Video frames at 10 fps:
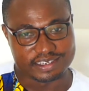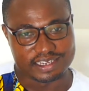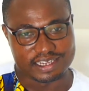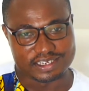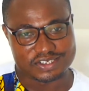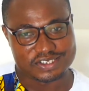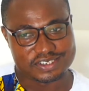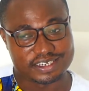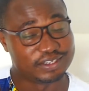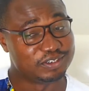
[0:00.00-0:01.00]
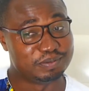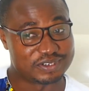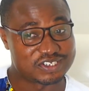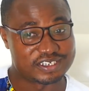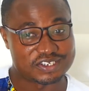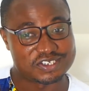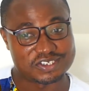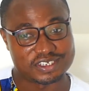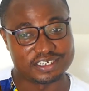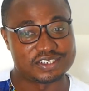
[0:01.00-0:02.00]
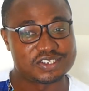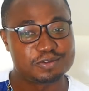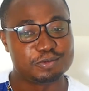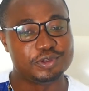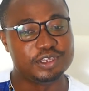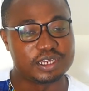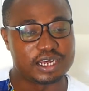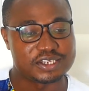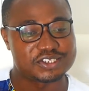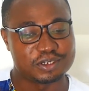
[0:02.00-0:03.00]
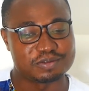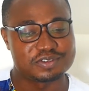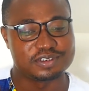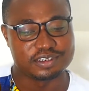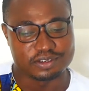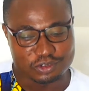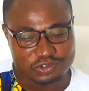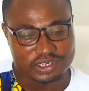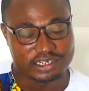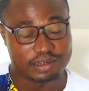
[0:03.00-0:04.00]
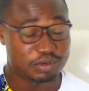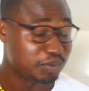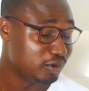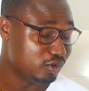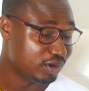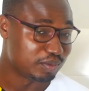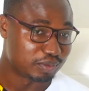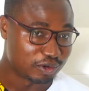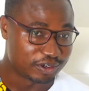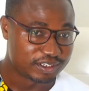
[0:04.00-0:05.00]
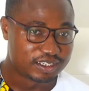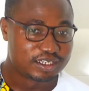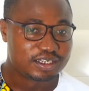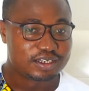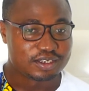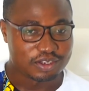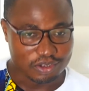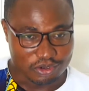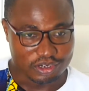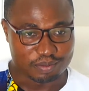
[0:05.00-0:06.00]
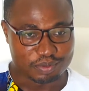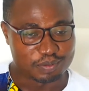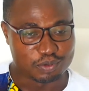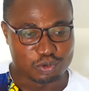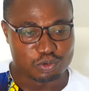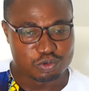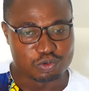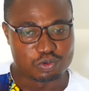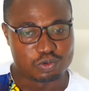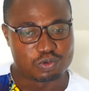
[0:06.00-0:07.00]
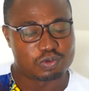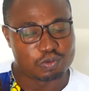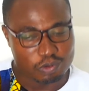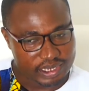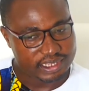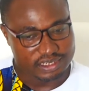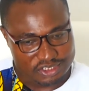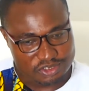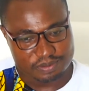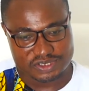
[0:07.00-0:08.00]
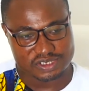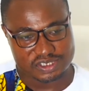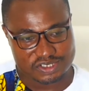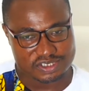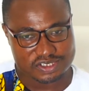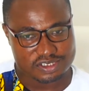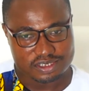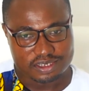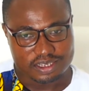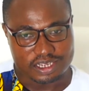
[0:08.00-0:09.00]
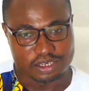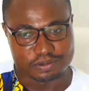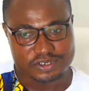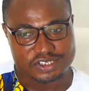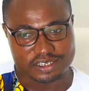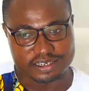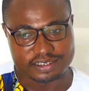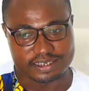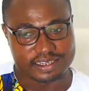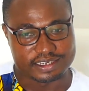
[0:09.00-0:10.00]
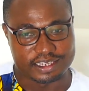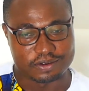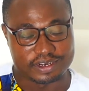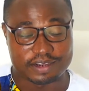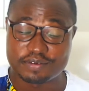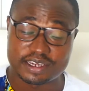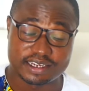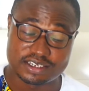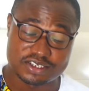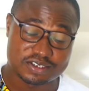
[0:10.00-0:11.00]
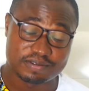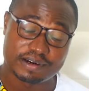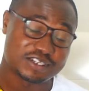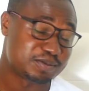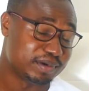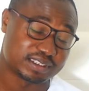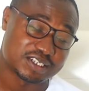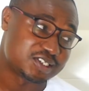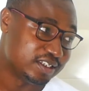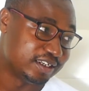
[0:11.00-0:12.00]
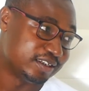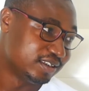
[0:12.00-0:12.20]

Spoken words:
that has killed businesses, it is we ourselves, usually the people you employ or the people who work in these businesses. I always say that the Ghanaian or the African is very smart at stealing